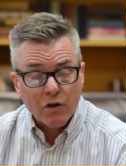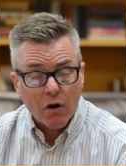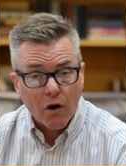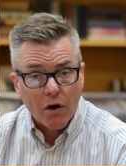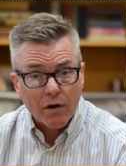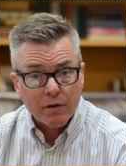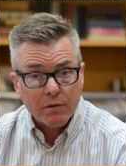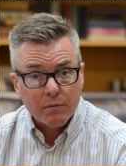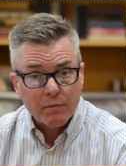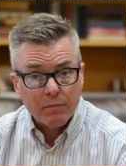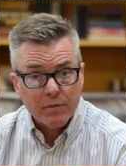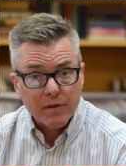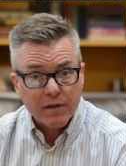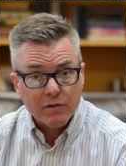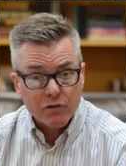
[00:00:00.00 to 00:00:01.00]
heart
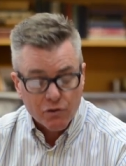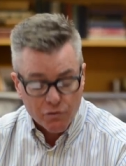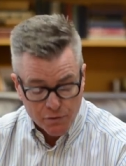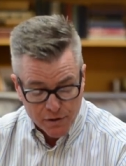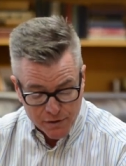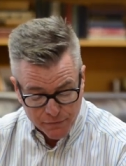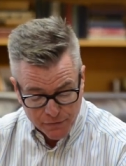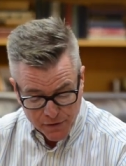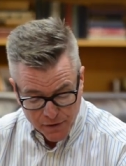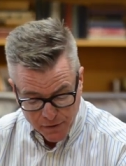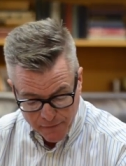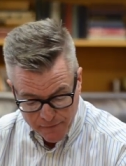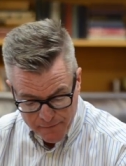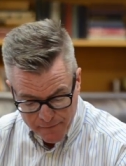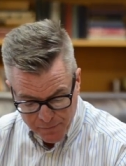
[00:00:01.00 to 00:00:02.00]
gets grieved here.